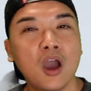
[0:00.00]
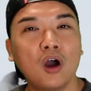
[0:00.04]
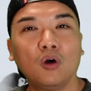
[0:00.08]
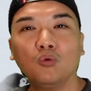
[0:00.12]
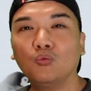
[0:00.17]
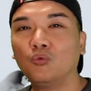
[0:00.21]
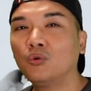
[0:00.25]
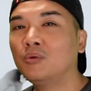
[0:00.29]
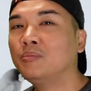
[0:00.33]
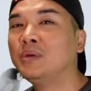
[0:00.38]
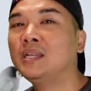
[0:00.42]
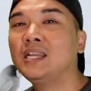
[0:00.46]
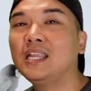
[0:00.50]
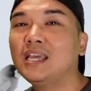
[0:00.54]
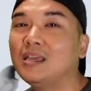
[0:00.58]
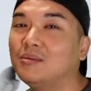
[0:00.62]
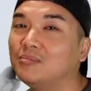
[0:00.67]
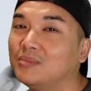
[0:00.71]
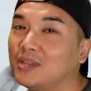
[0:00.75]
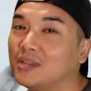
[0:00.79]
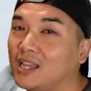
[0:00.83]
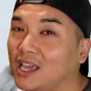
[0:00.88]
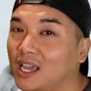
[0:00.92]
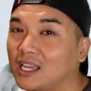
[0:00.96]
a woman
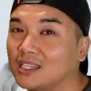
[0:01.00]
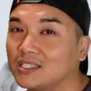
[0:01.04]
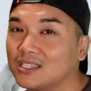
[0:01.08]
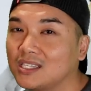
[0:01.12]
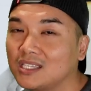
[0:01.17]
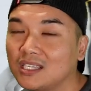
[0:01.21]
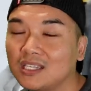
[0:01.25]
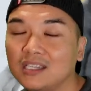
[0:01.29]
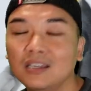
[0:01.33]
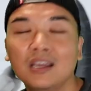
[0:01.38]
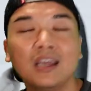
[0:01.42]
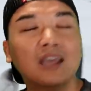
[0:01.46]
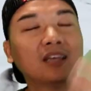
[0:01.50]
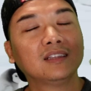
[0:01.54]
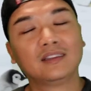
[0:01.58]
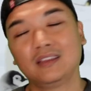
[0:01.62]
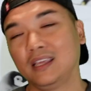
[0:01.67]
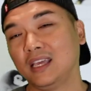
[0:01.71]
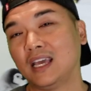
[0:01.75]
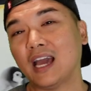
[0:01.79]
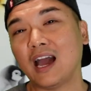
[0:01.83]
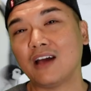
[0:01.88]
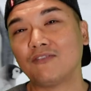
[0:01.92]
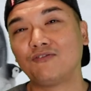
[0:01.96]
named Nancy.
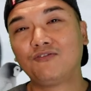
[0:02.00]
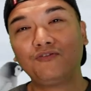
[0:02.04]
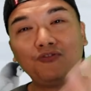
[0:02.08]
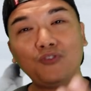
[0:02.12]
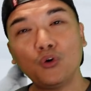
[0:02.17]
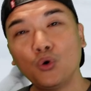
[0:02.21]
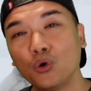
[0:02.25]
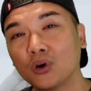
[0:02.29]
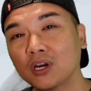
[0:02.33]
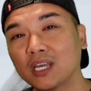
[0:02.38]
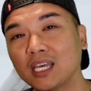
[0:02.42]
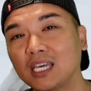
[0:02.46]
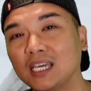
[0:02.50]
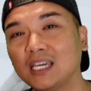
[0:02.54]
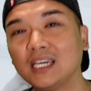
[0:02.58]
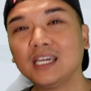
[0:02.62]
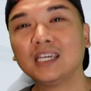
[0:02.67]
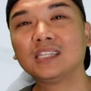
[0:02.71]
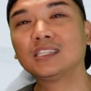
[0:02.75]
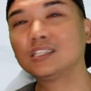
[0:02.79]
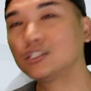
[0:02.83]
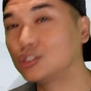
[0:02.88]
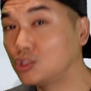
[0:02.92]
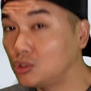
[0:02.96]
They got four
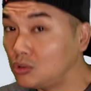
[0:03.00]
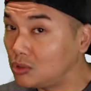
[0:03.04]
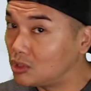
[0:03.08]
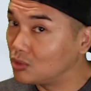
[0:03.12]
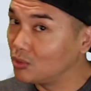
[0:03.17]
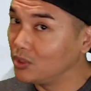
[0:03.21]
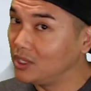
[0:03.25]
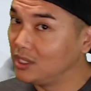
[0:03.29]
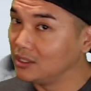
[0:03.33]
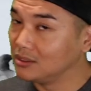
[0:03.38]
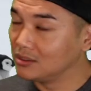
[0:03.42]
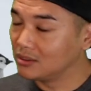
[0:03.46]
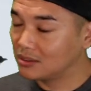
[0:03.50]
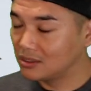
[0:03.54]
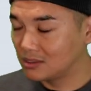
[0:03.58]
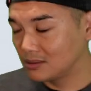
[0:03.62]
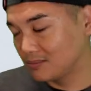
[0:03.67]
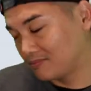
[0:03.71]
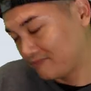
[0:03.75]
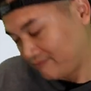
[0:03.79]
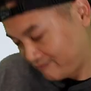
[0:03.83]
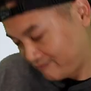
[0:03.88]
kids, two twins.